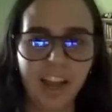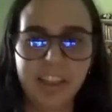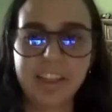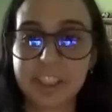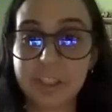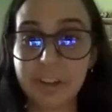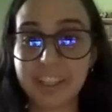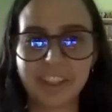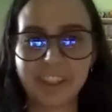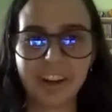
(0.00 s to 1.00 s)
the
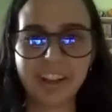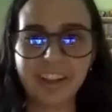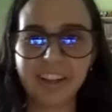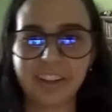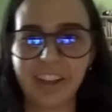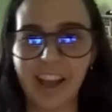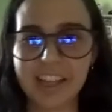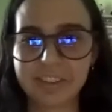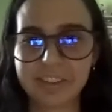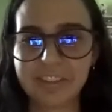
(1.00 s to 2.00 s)
students that are in the other
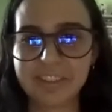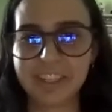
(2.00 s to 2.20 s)
classrooms.